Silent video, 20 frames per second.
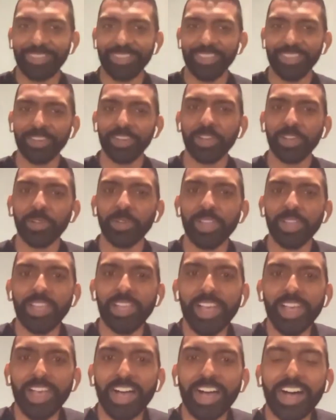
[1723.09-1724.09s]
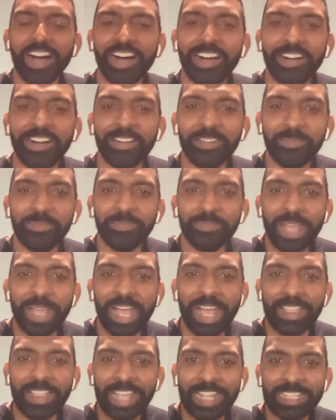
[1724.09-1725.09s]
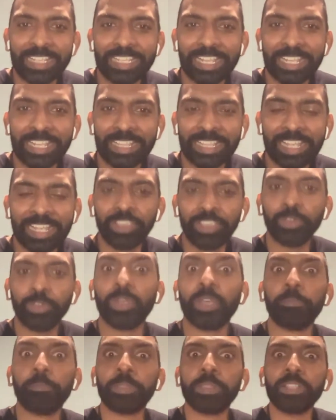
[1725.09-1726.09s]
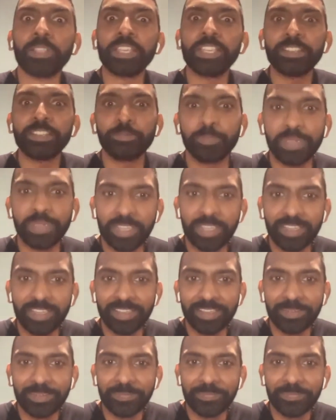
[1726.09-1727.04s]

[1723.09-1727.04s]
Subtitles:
You know, had that saying that you complete me.